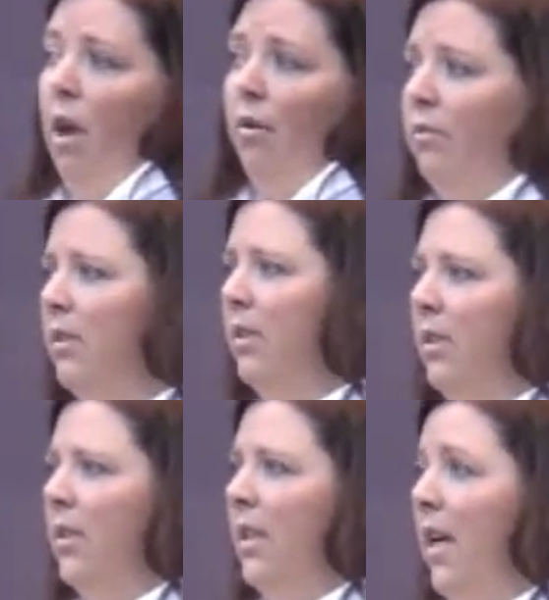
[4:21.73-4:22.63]
you know,
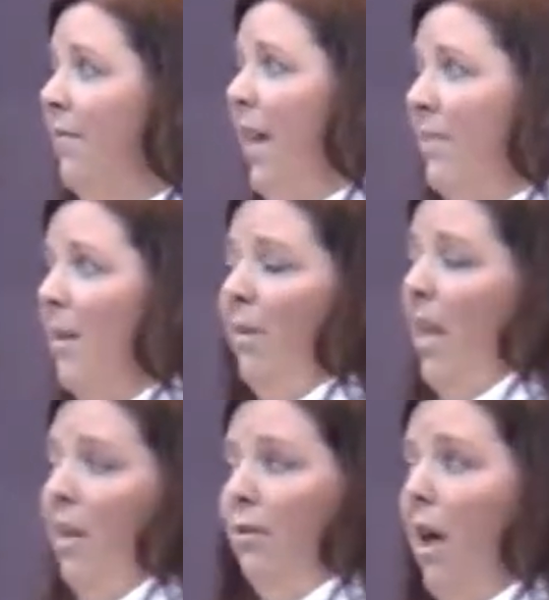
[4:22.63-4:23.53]
if not somebody
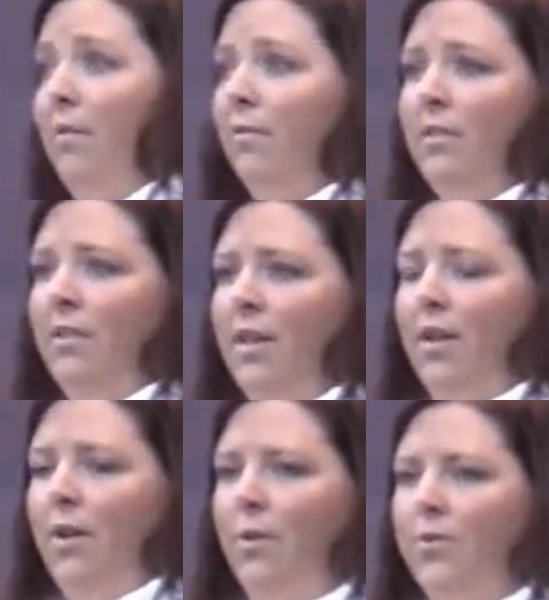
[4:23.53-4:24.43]
that you love,
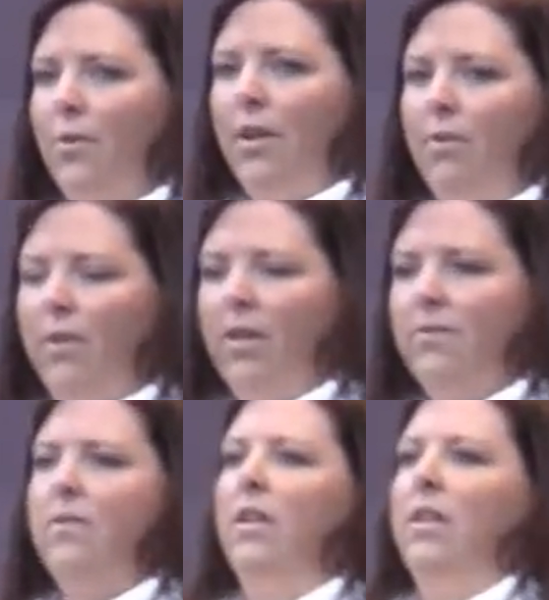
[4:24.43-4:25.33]
who's going through
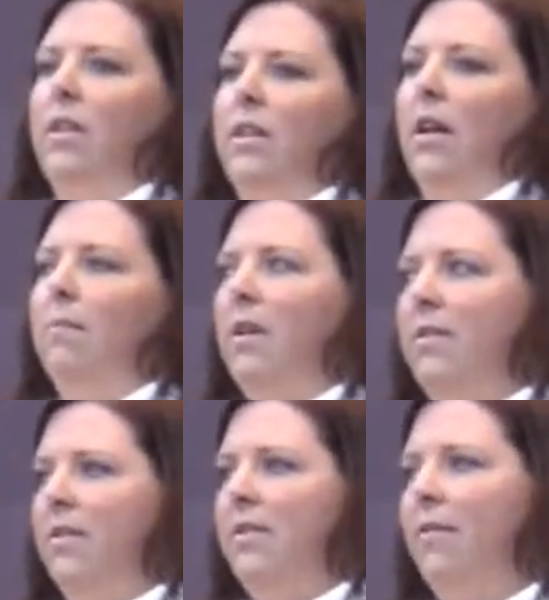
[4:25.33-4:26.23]
this,
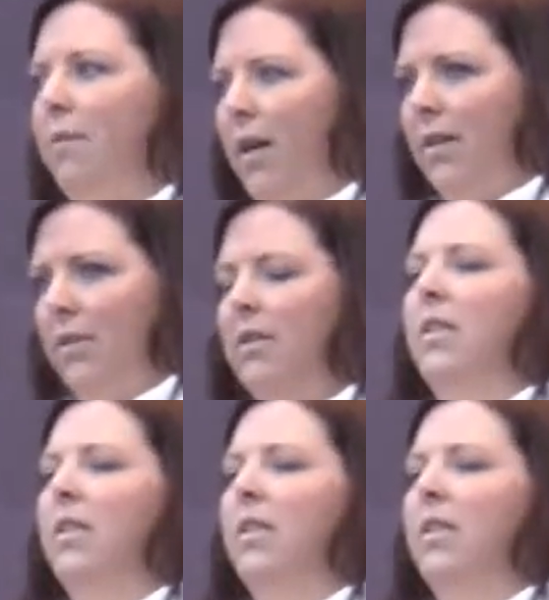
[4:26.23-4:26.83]
because um, it is everywhere.